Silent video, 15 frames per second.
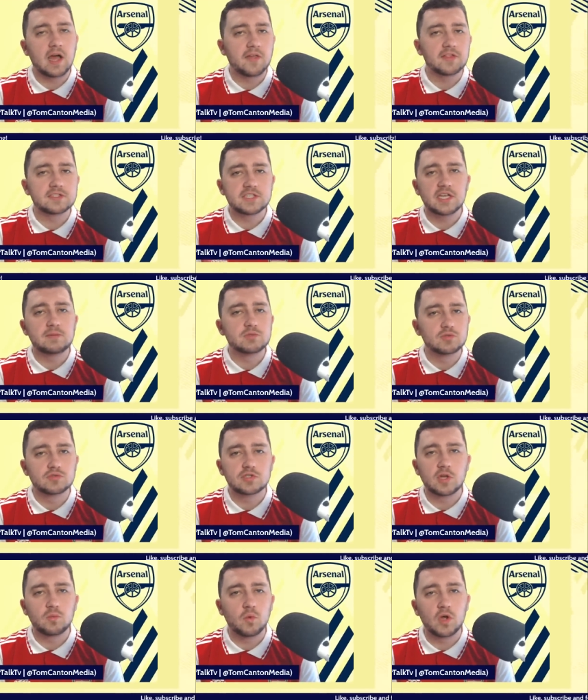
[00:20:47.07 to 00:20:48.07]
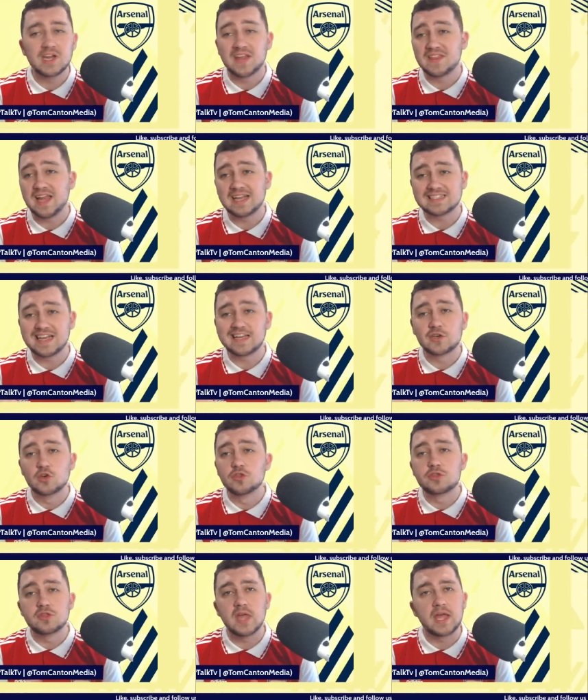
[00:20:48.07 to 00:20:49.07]
other teams also want, and that is a
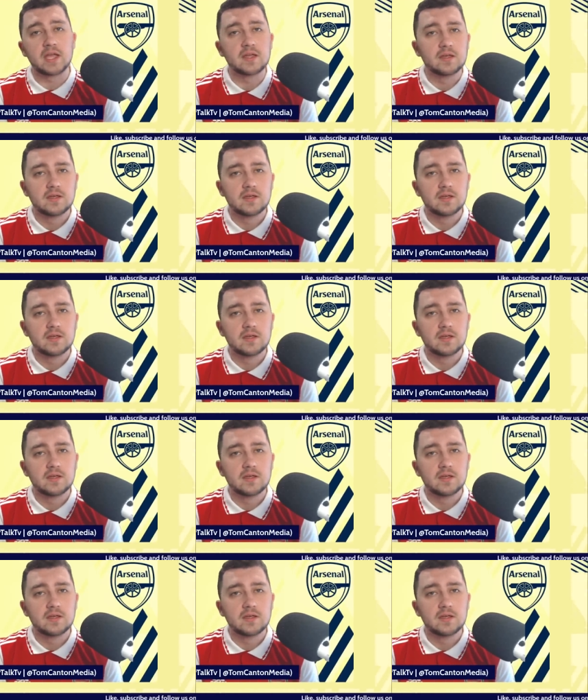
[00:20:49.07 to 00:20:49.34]
good thing.